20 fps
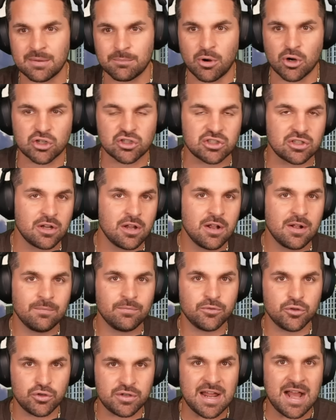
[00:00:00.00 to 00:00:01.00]
of march
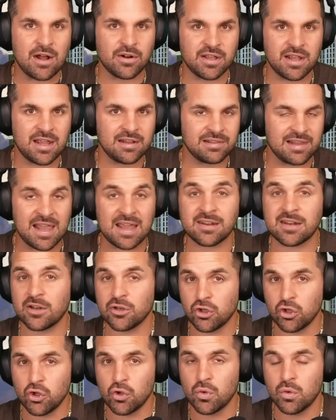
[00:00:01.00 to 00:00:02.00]
you down and land
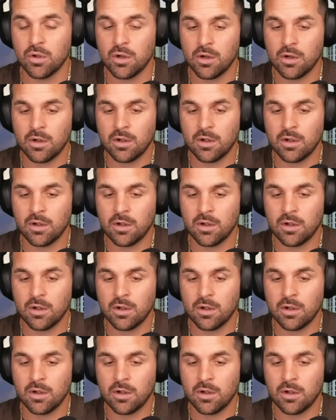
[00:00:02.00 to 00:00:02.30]
on you.